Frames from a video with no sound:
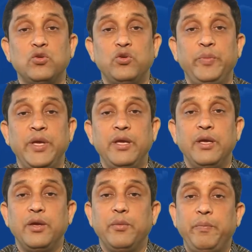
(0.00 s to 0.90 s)
should be
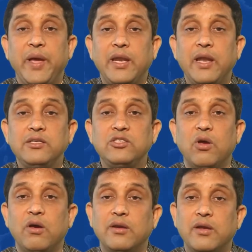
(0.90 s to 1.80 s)
parents
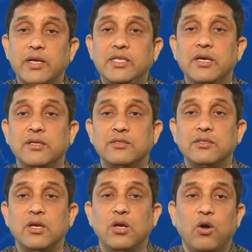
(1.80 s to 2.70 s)
or guardians